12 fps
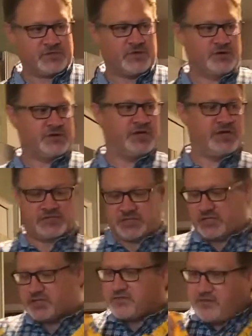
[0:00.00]
Okay, so
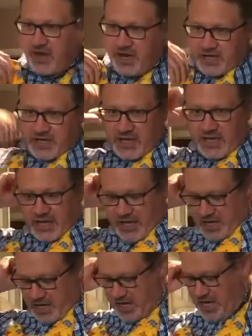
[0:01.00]
just find
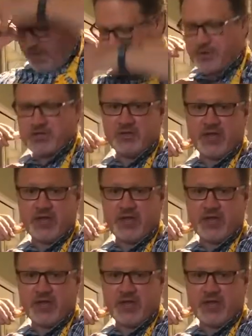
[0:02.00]
any apron you